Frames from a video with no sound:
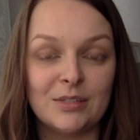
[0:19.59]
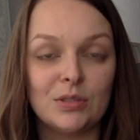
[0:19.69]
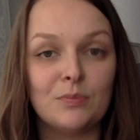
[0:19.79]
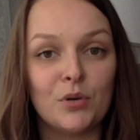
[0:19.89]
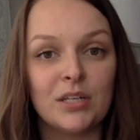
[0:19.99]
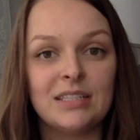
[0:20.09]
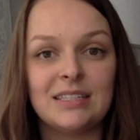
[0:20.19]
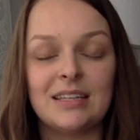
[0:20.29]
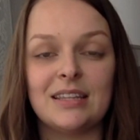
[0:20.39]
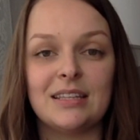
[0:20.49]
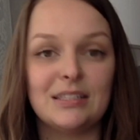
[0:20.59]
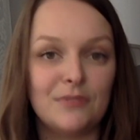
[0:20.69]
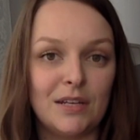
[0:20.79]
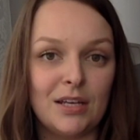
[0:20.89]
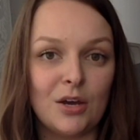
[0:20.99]
So it's important to say that this
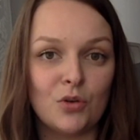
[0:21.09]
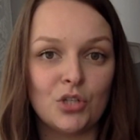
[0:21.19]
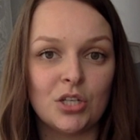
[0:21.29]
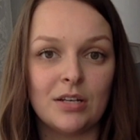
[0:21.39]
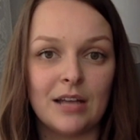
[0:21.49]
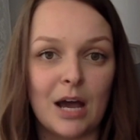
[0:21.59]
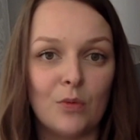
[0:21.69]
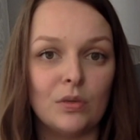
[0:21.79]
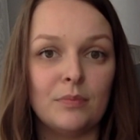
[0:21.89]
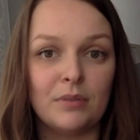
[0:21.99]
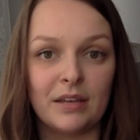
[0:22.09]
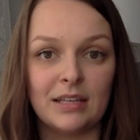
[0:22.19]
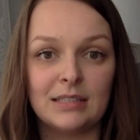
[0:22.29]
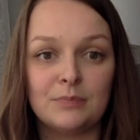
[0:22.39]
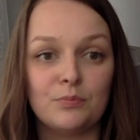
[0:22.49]
video should not
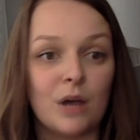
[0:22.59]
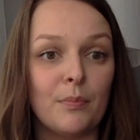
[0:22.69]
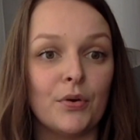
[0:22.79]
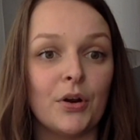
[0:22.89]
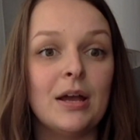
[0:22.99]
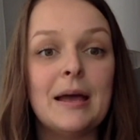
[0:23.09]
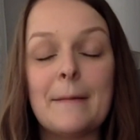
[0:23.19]
replace proper